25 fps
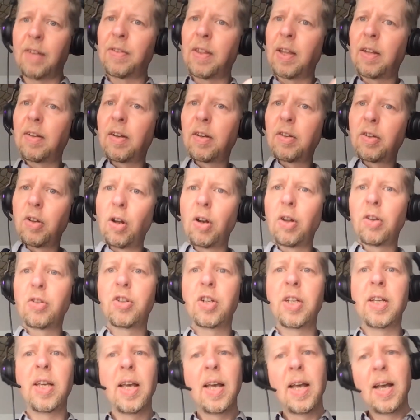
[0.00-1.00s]
of the
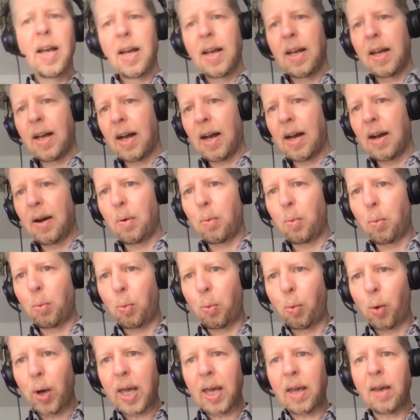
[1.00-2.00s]
technology,
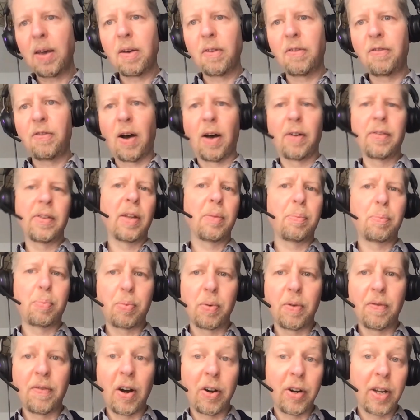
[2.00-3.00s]
we found it
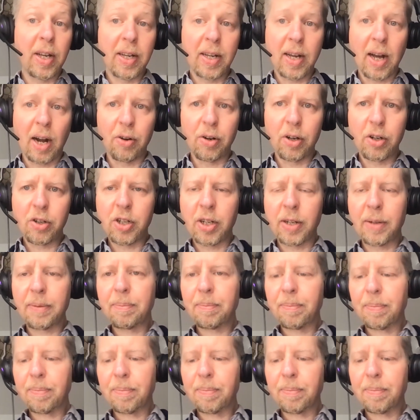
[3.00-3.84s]
very encouraging.